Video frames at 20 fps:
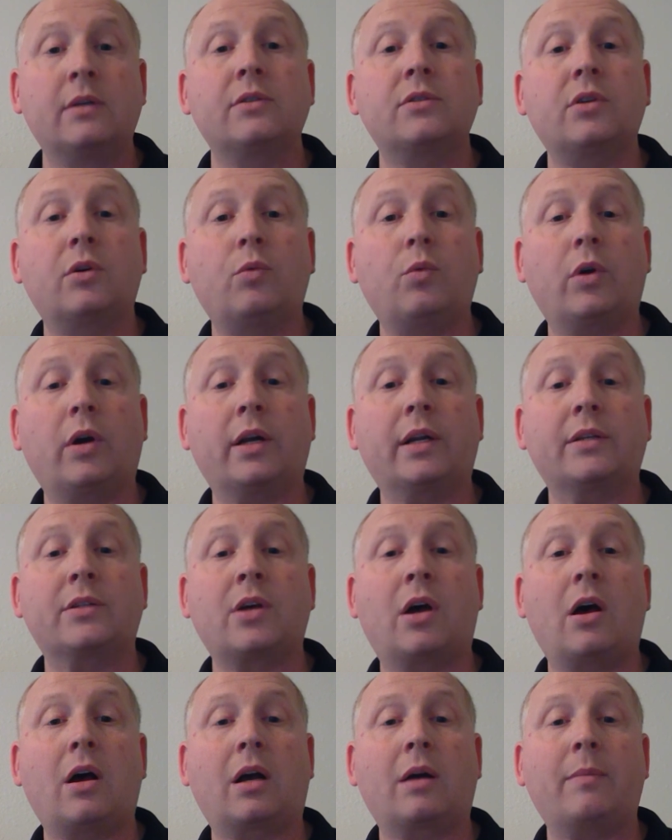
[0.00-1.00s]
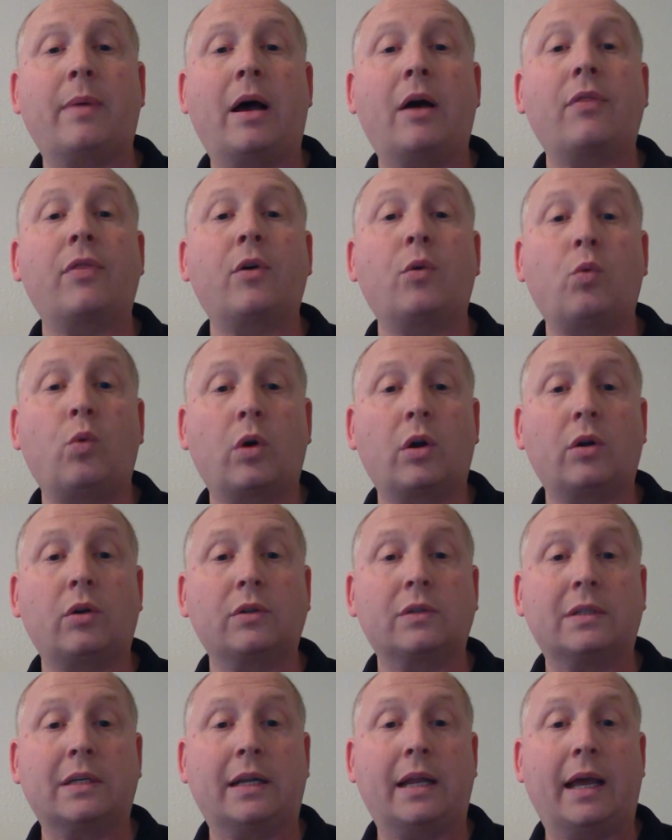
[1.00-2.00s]
So we're going to talk about the
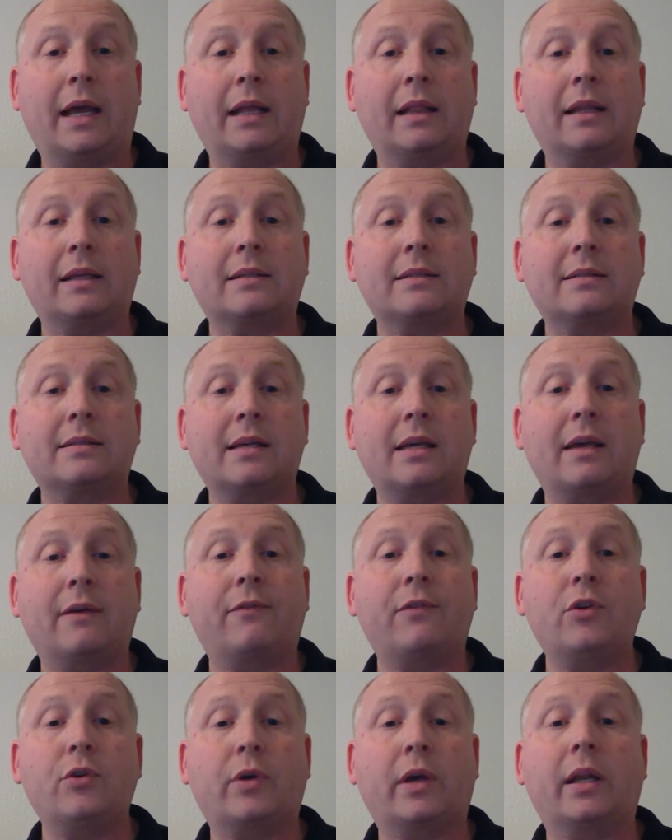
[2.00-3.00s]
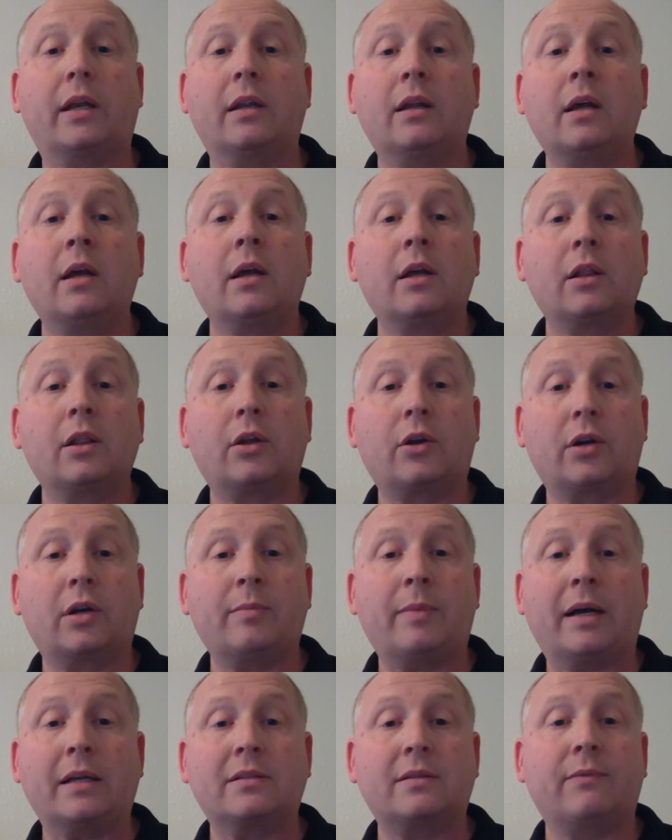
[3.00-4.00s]
world today. Let's see if you can learn
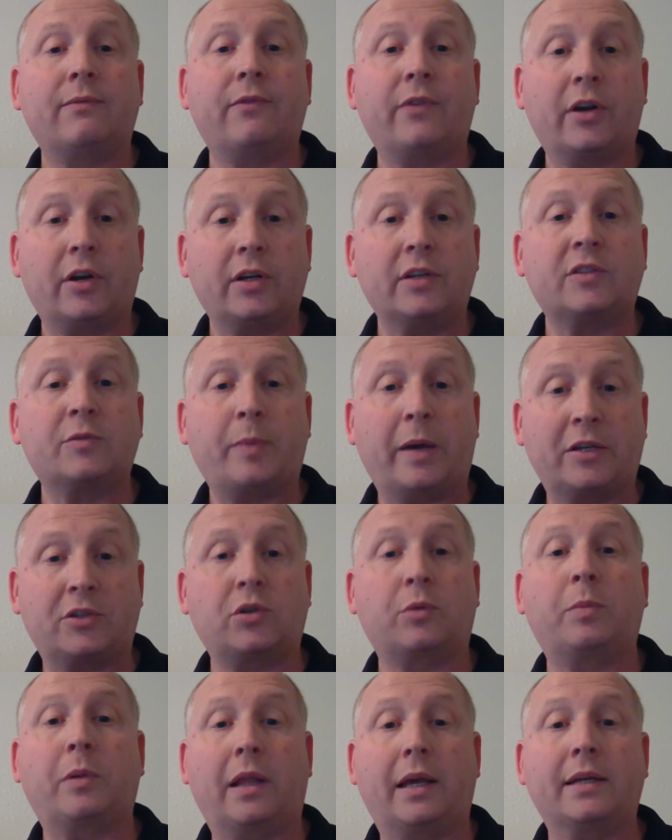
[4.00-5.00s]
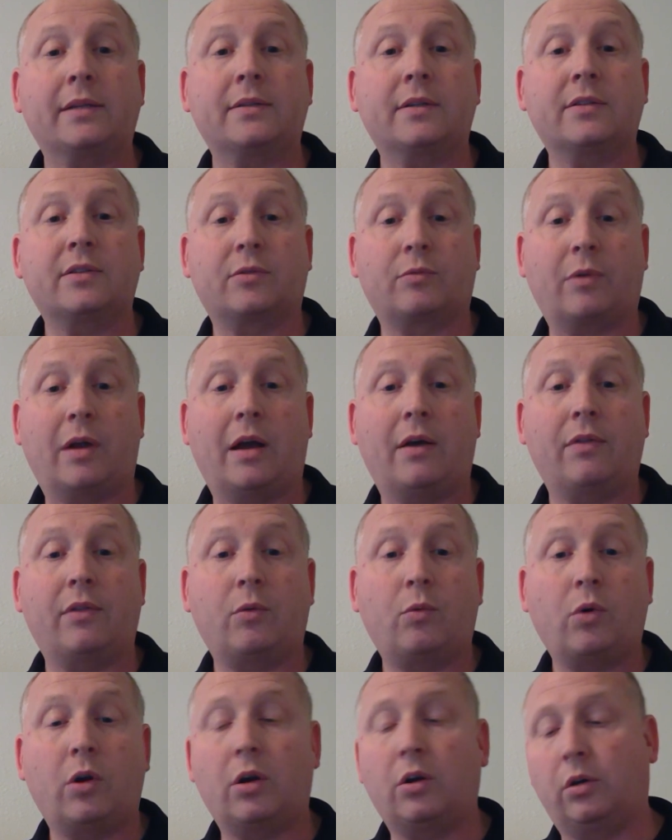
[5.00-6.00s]
about some very special places around the
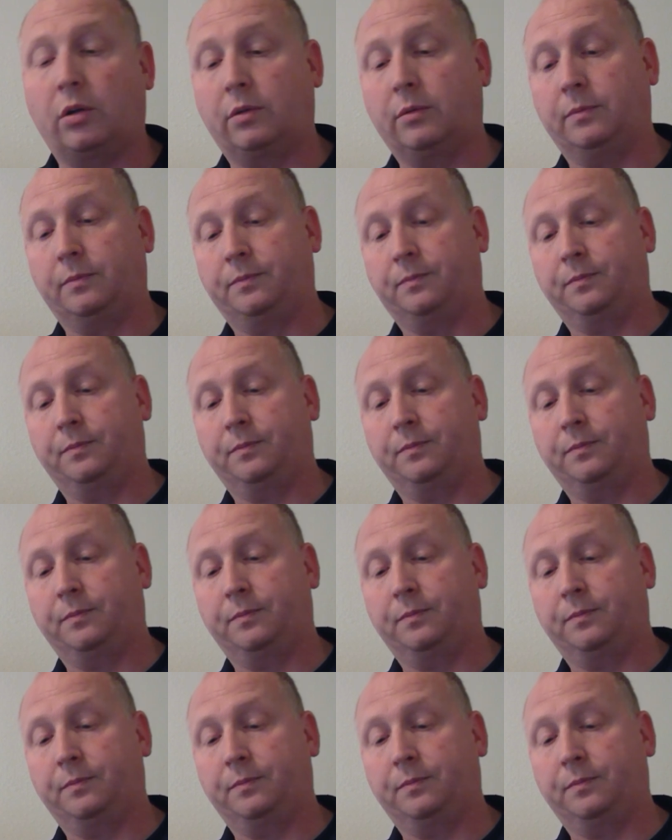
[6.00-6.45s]
world.